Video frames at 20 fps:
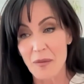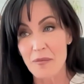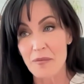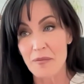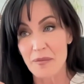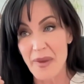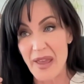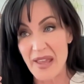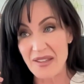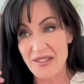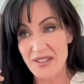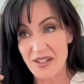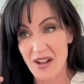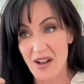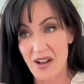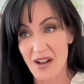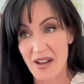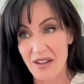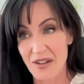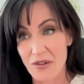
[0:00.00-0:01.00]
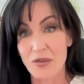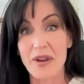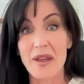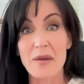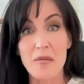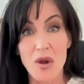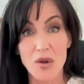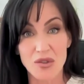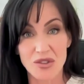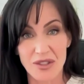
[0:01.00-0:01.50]
based on, or
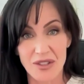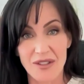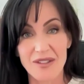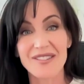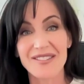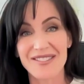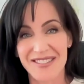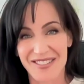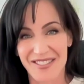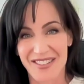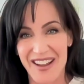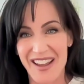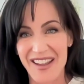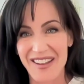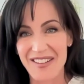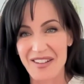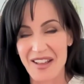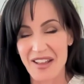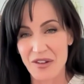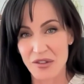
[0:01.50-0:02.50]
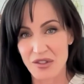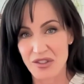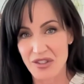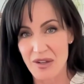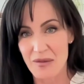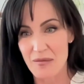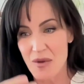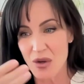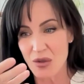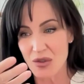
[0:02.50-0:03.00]
emotions, okay, energy
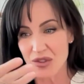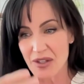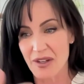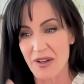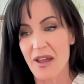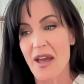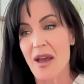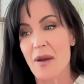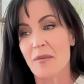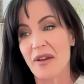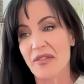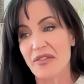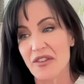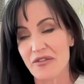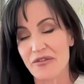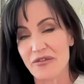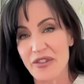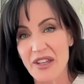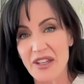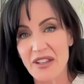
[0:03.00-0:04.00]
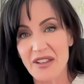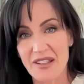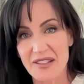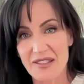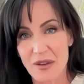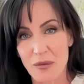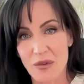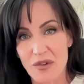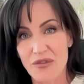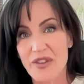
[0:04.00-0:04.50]
and motion, but the feelings
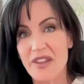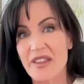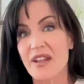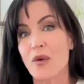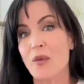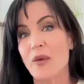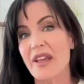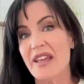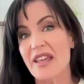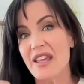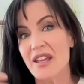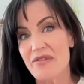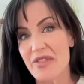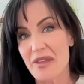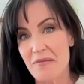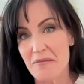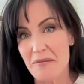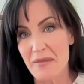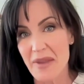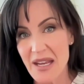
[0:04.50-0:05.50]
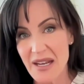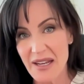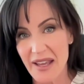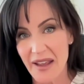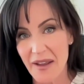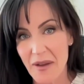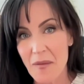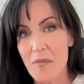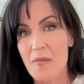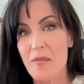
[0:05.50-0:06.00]
that we're feeling, we give them
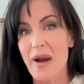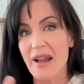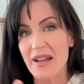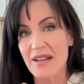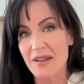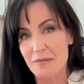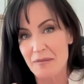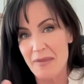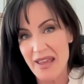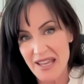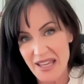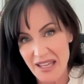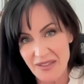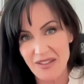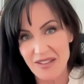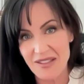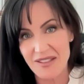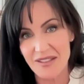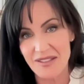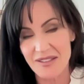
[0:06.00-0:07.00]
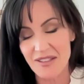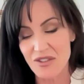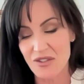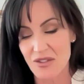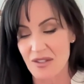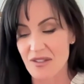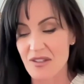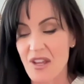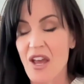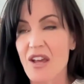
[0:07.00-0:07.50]
meaning by making these
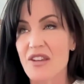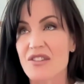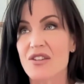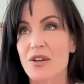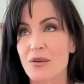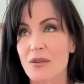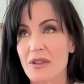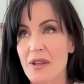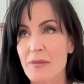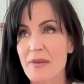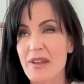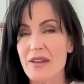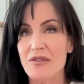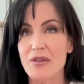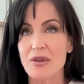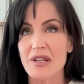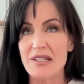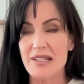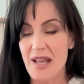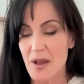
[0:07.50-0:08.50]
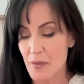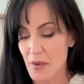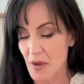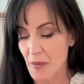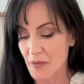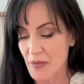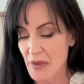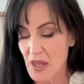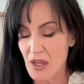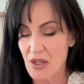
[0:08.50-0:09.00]
decisions. So let me give you an
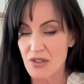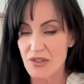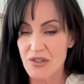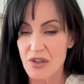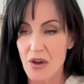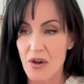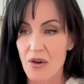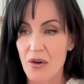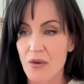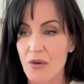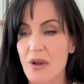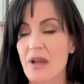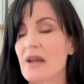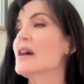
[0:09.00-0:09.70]
example. So